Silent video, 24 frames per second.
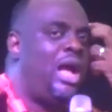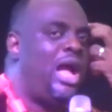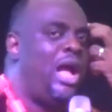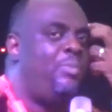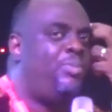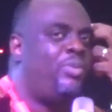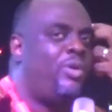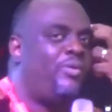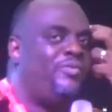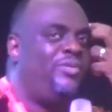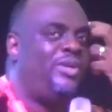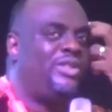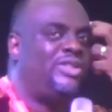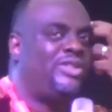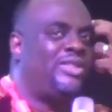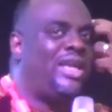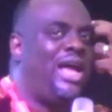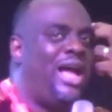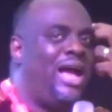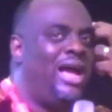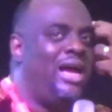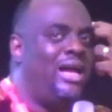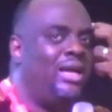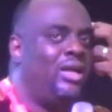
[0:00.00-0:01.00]
I
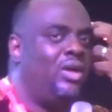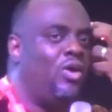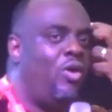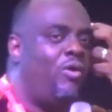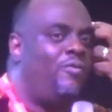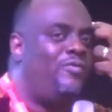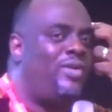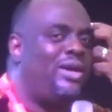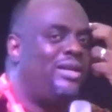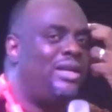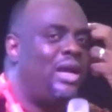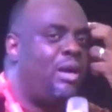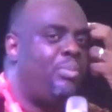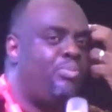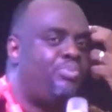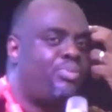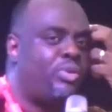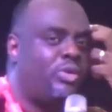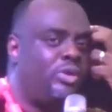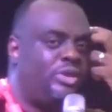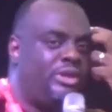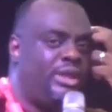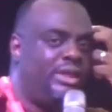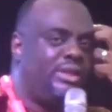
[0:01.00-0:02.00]
prophesy over that
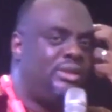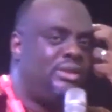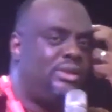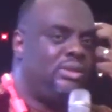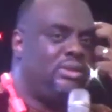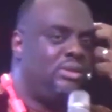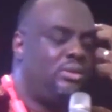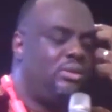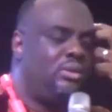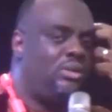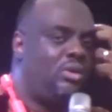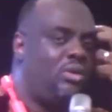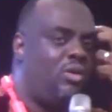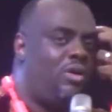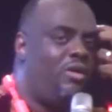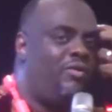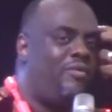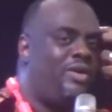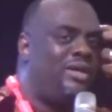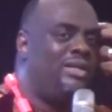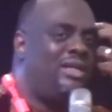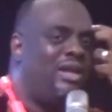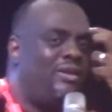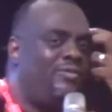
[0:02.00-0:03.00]
project,
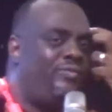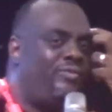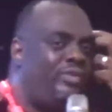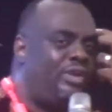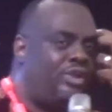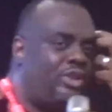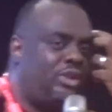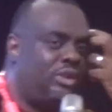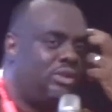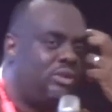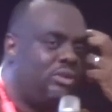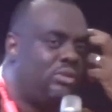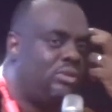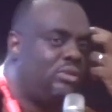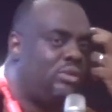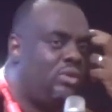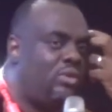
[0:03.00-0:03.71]
over that vision,